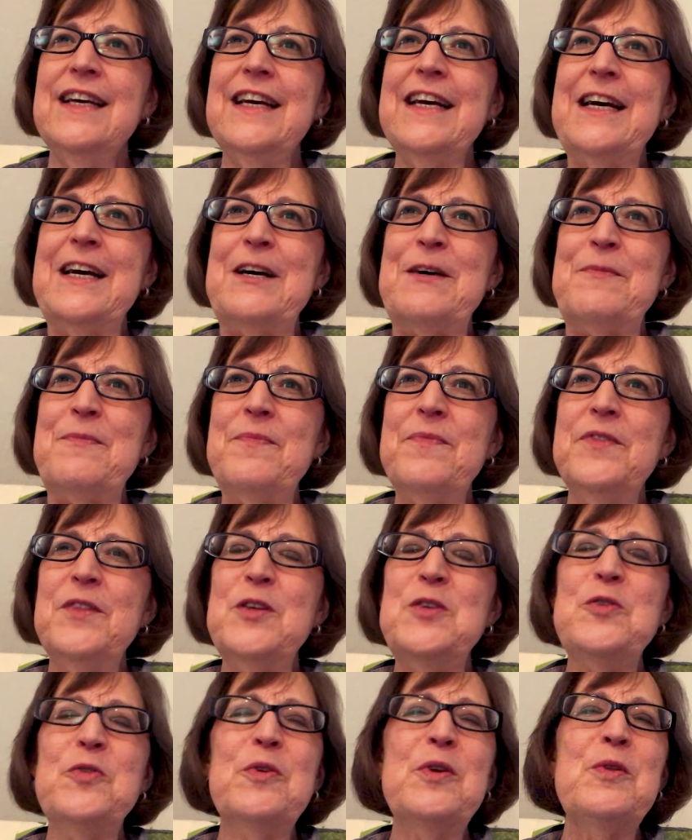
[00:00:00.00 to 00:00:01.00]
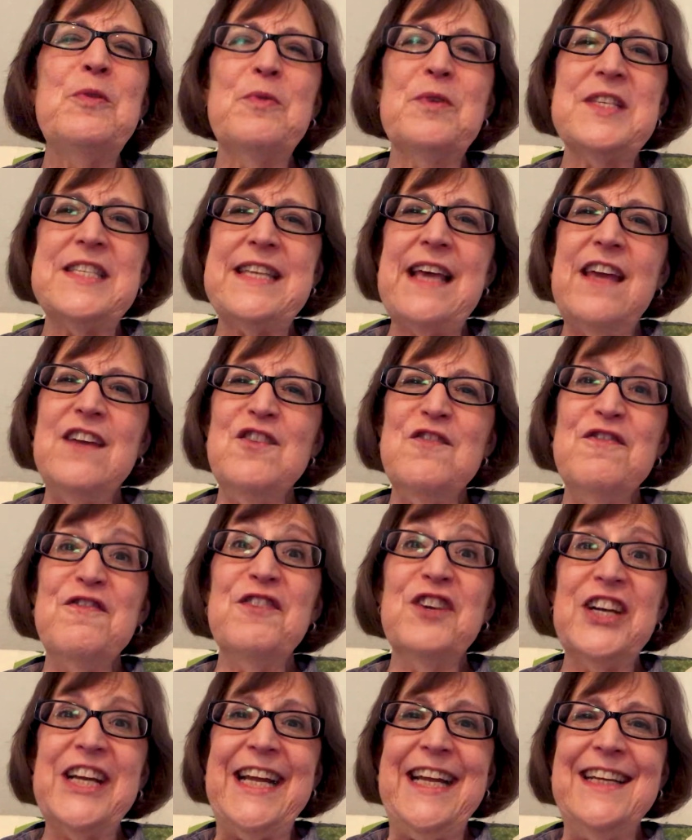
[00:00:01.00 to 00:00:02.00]
um, the truth will set you
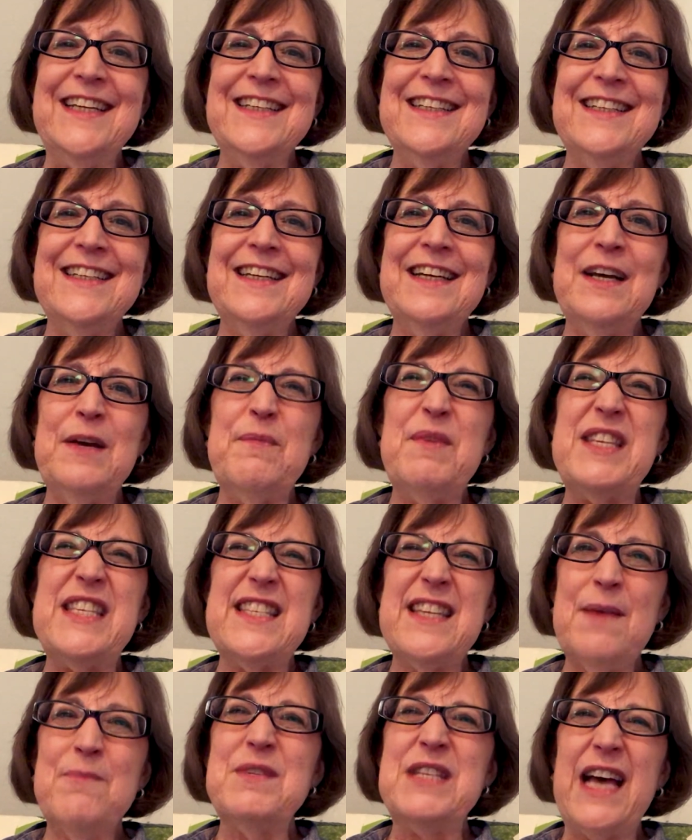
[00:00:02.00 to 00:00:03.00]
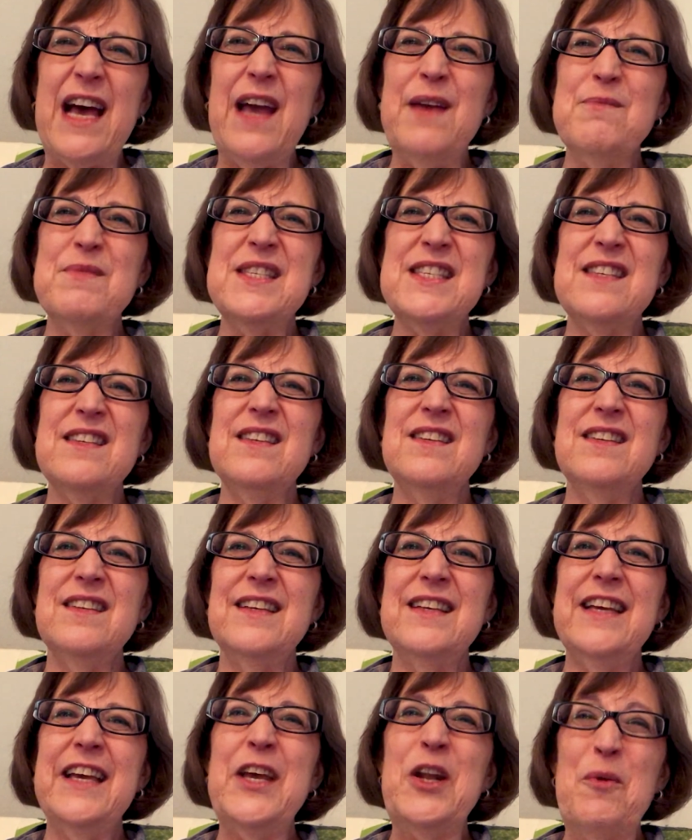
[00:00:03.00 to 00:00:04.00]
free, but sometimes
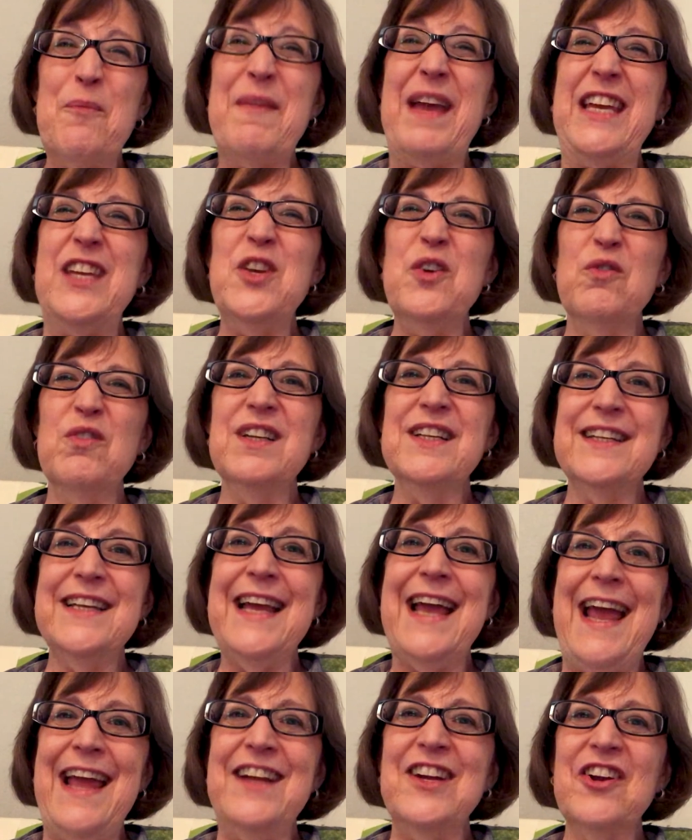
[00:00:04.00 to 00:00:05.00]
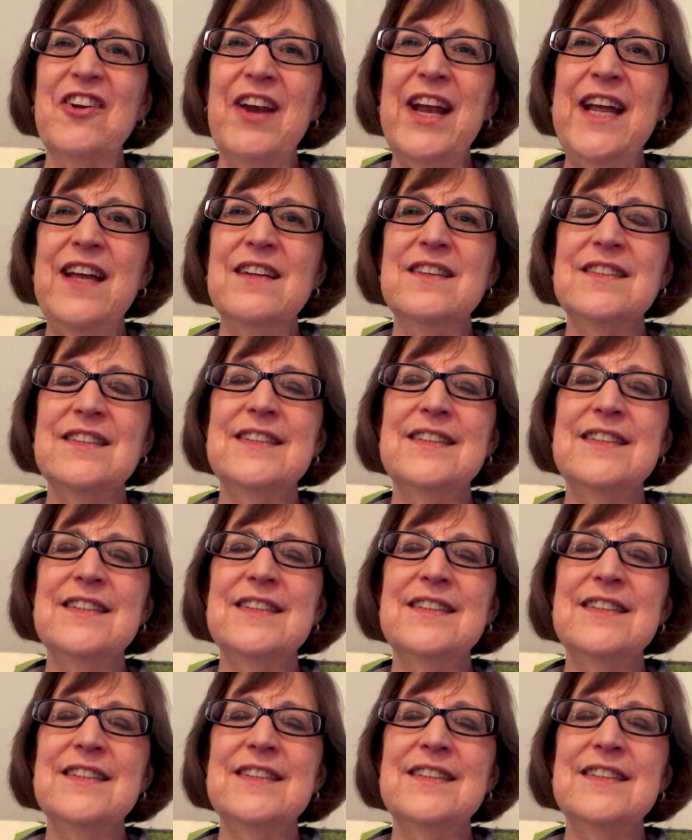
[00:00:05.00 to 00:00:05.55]
it'll make you really angry.